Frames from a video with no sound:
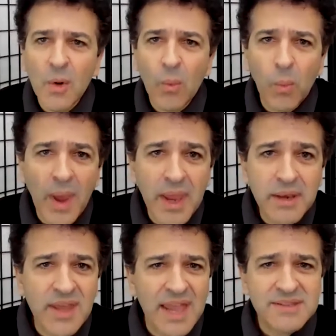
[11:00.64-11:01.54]

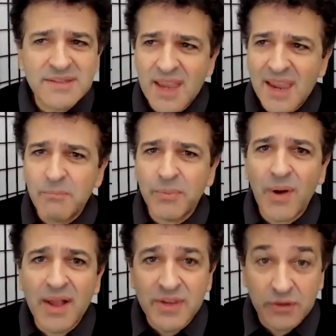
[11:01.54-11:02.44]
When that same
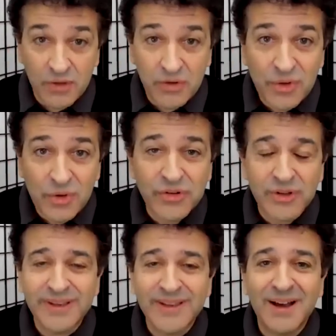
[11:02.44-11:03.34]
project
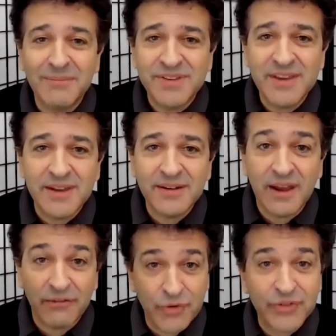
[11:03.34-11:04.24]
usually comes in,
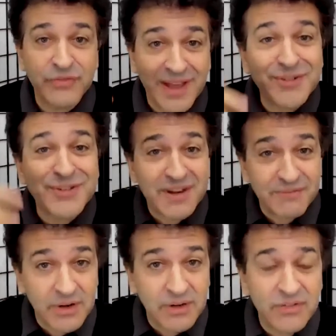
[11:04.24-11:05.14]
now, of course, Pfizer's done a
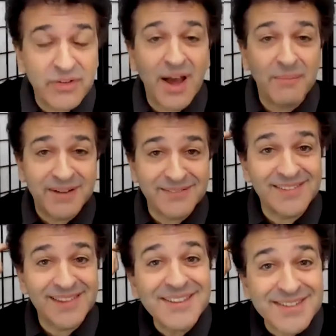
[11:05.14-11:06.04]
very good job in
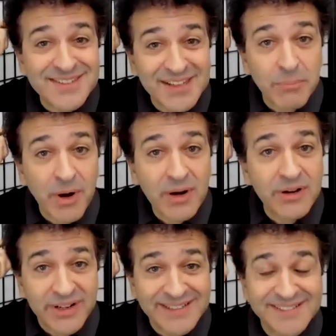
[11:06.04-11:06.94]
licensing and
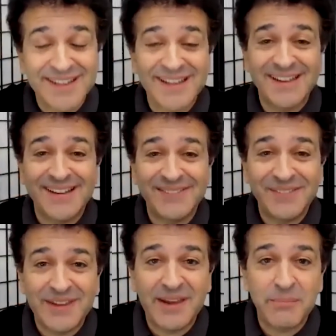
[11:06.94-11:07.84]
partnering
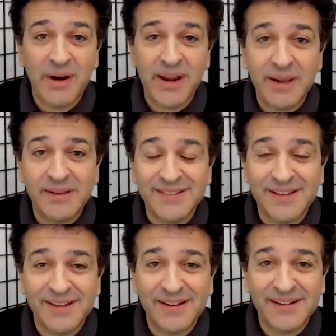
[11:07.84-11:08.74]
with the mRNA
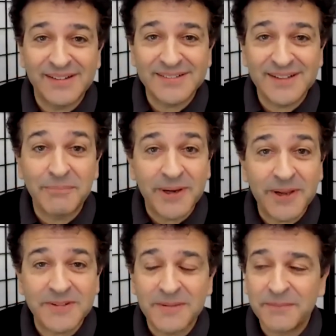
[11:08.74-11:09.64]

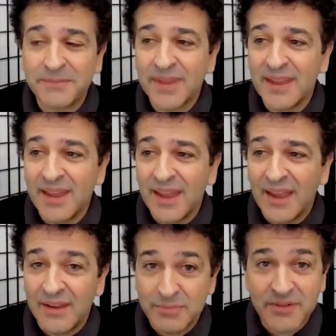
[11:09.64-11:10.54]
companies,
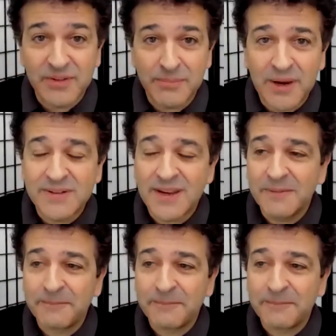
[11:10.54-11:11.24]
especially biotech.